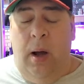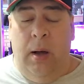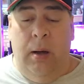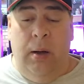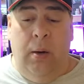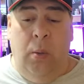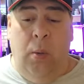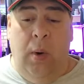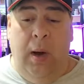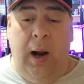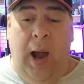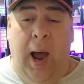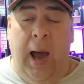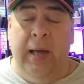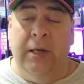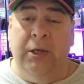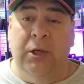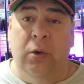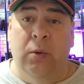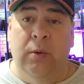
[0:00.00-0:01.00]
What
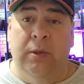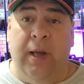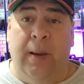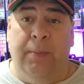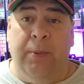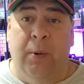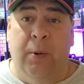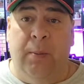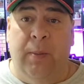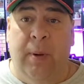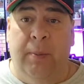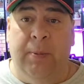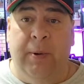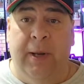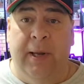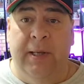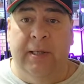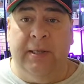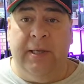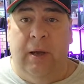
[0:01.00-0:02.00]
I do is I put my
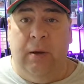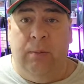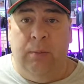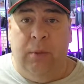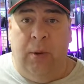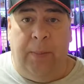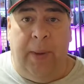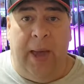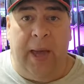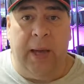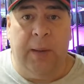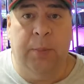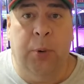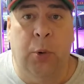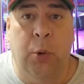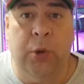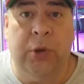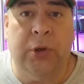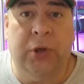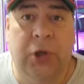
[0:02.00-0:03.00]
plants out on the back
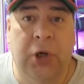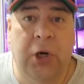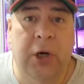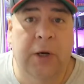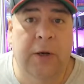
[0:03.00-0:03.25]
porch